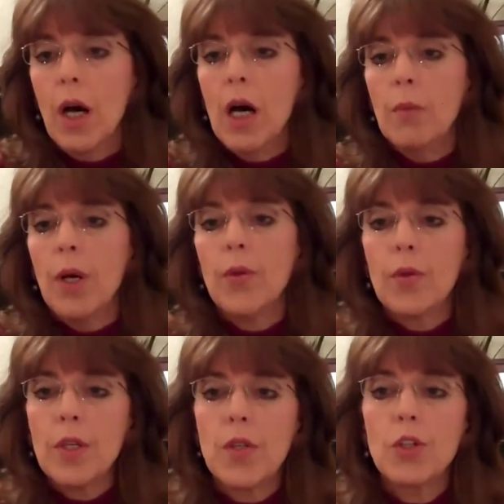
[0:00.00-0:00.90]
Other
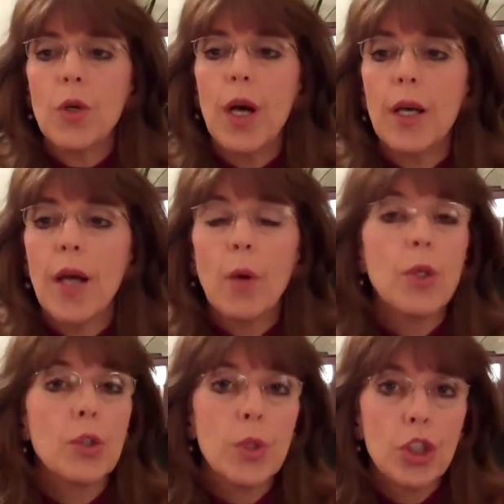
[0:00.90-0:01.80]
things I tried. I
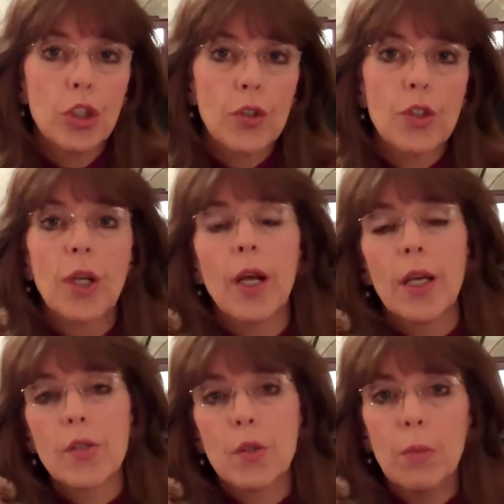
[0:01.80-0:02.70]
went to a church and
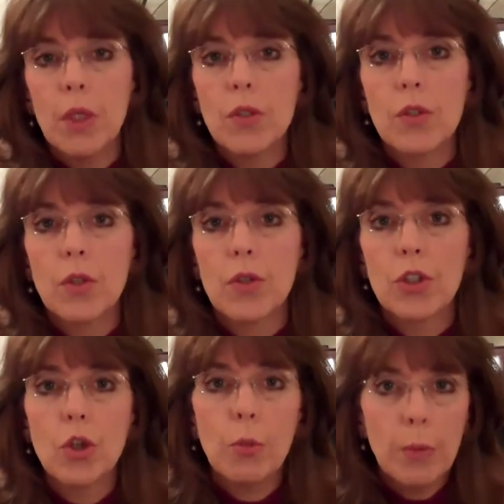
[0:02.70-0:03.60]
I asked a minister to
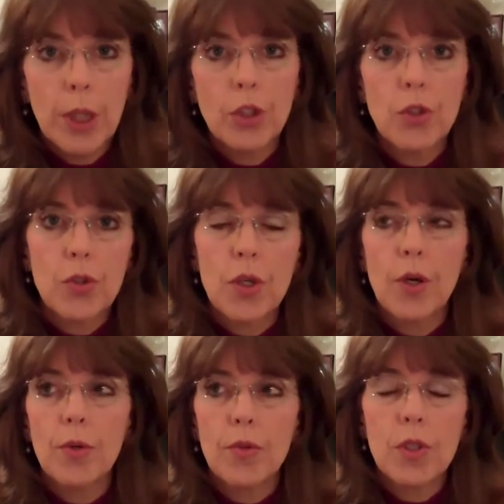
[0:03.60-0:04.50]
show me pictures
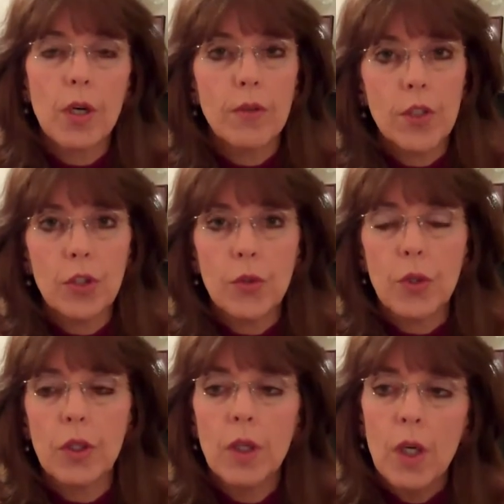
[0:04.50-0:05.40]
of starving
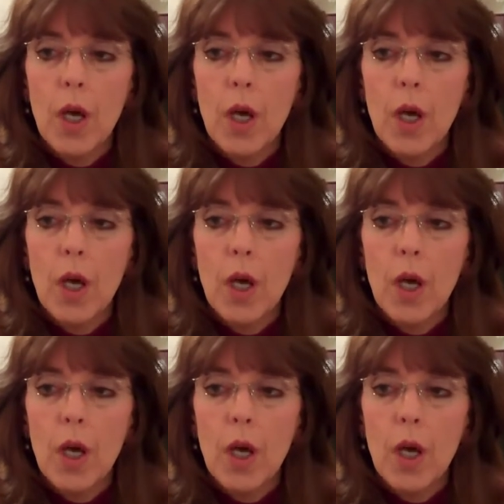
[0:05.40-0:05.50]
children